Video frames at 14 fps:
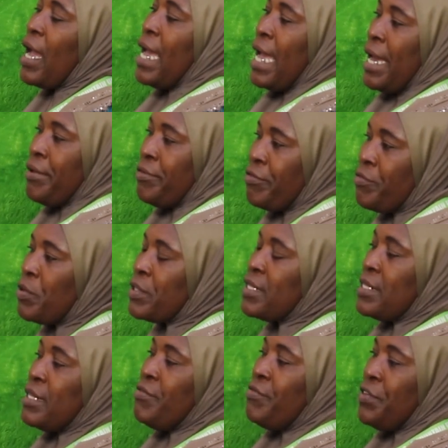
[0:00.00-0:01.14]
I have? What's
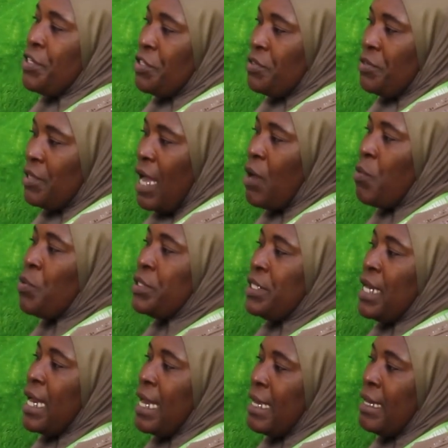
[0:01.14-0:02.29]
the vision and what
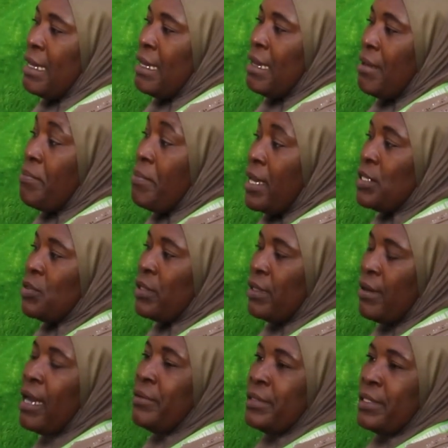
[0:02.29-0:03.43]
did I meet on
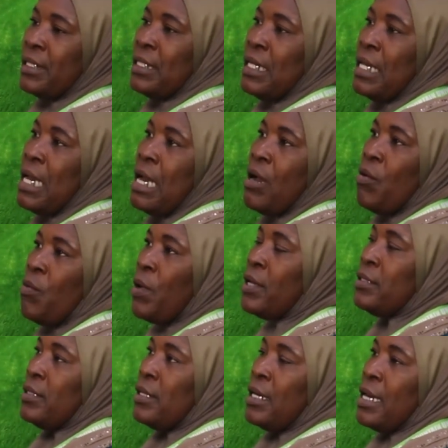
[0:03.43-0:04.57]
ground?
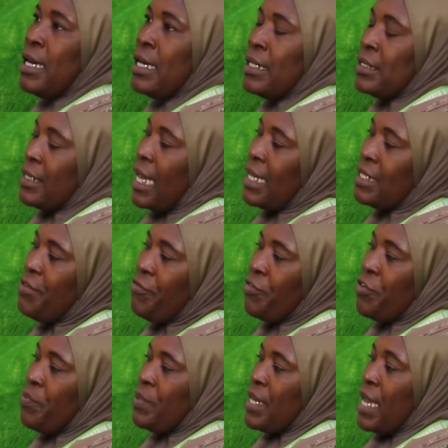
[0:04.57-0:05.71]
Well, starting
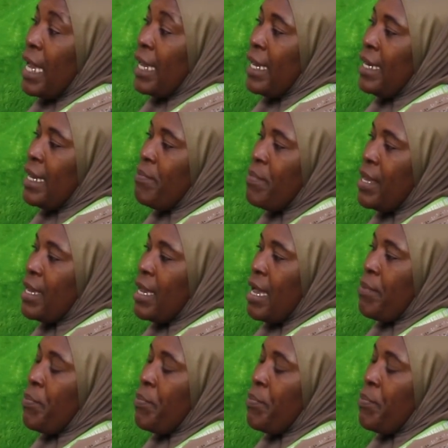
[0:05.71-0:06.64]
from the academic